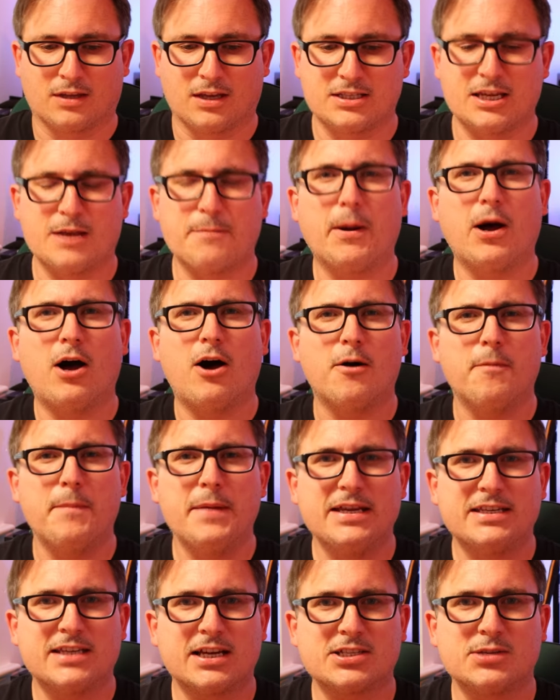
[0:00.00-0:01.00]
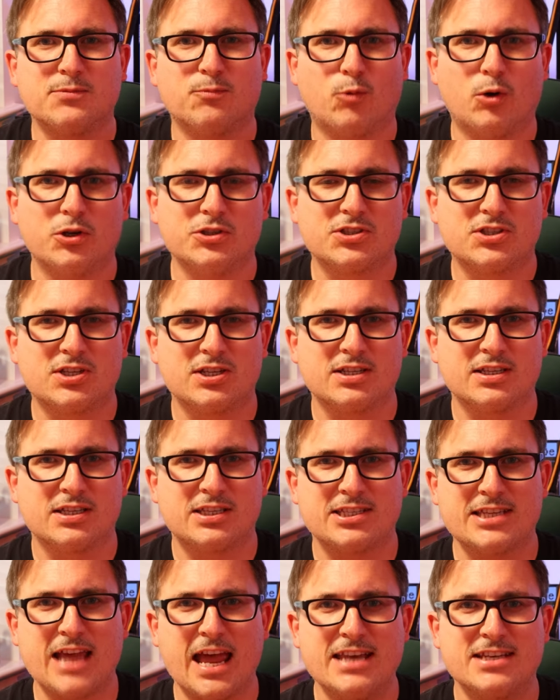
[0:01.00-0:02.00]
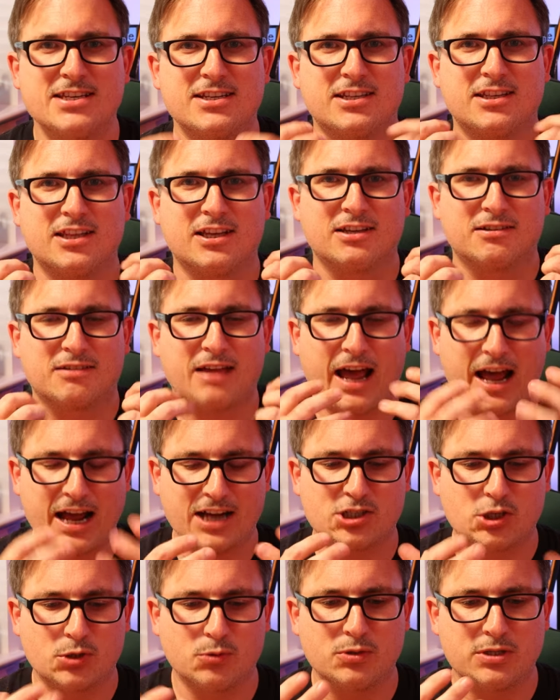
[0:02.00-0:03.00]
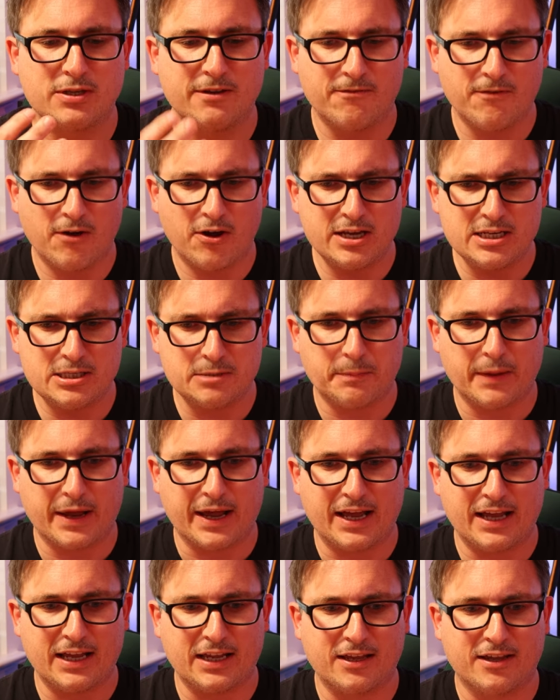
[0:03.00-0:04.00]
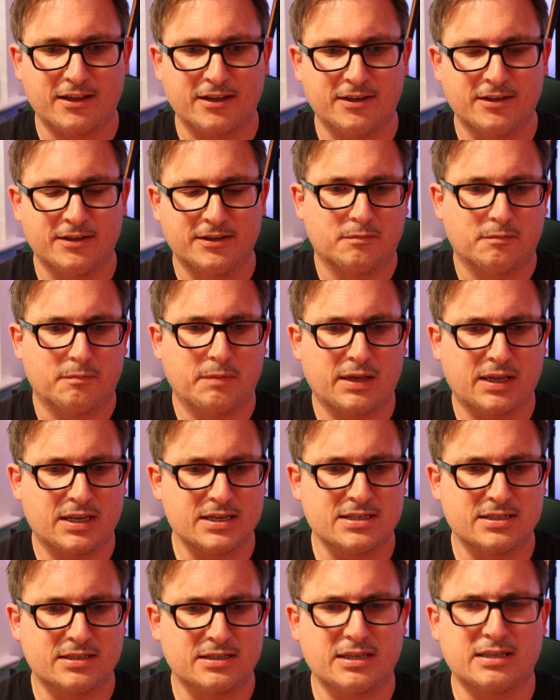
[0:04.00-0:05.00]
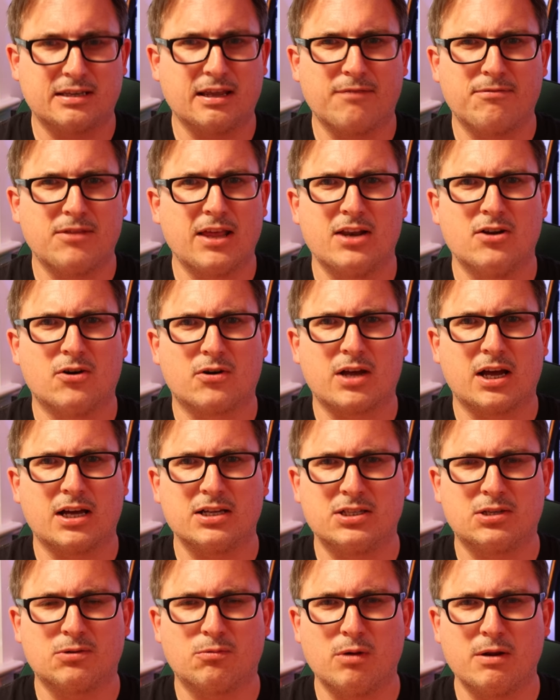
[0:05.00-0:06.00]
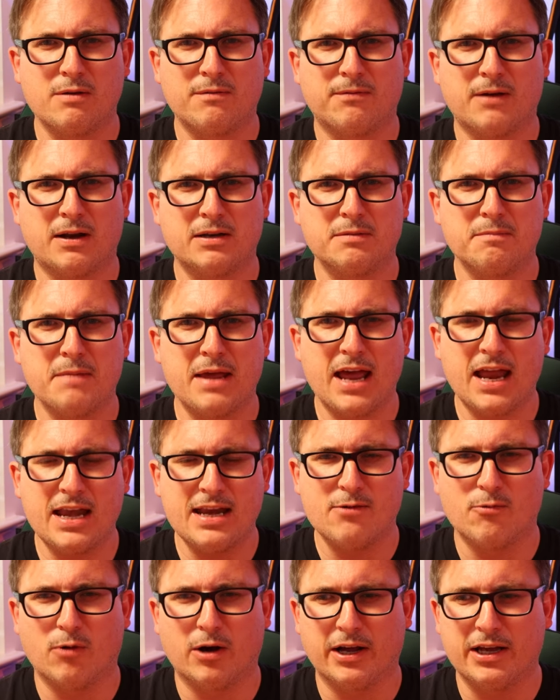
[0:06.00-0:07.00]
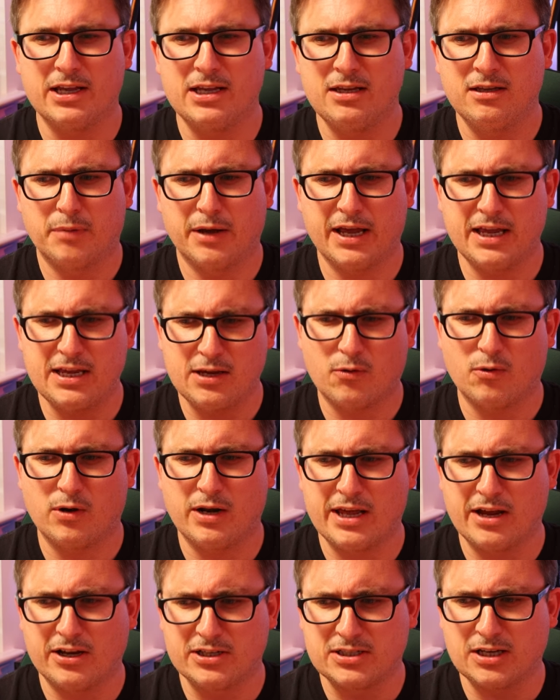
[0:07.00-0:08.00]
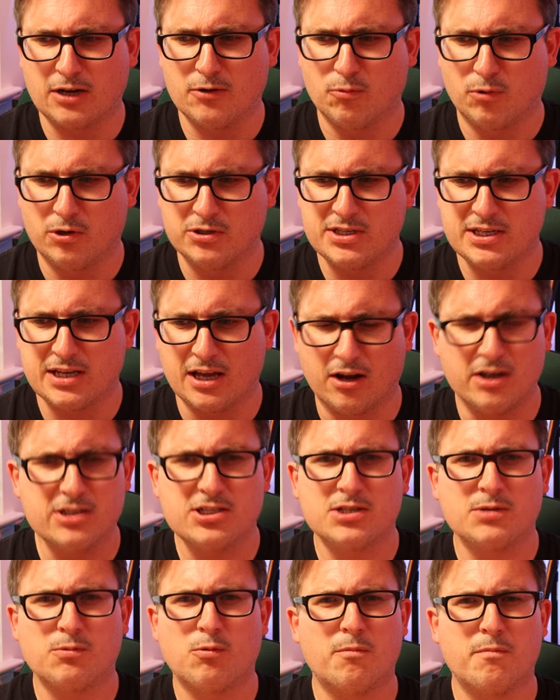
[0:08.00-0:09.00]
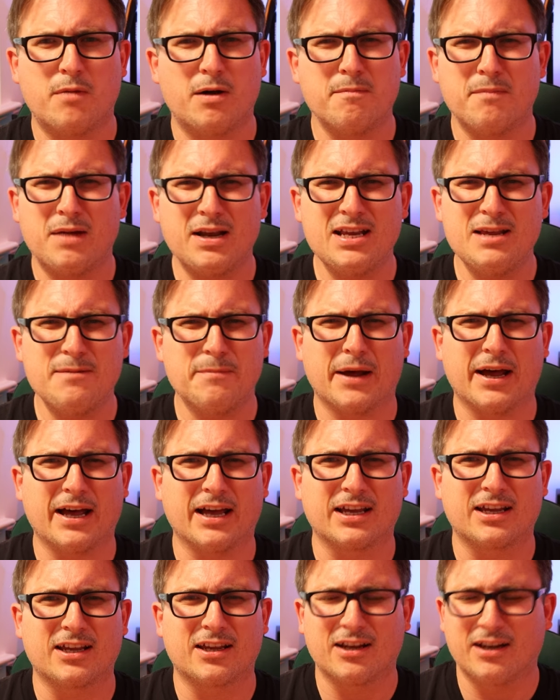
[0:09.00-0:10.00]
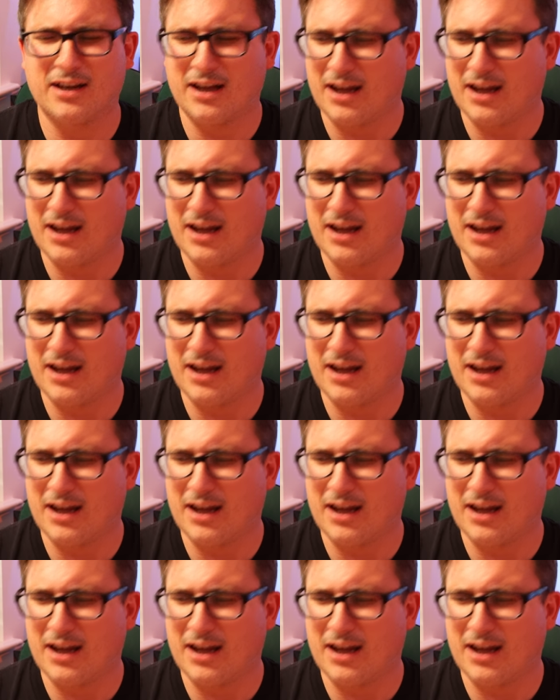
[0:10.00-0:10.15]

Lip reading: See, part of me doesn't want to send the actual device back, because if they're not going to refund me anyway, but equally I don't want it. I just want my money back.